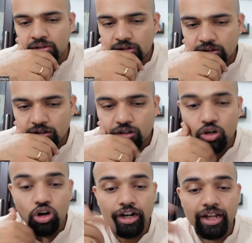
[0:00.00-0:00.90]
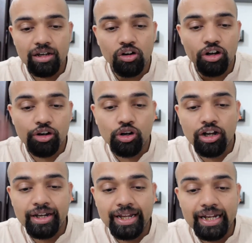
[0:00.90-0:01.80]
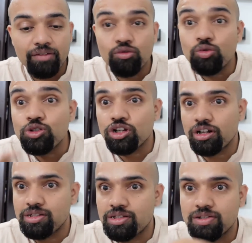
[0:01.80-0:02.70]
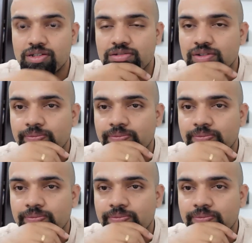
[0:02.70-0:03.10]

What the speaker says: Chronic or non-healing wounds or ulcers.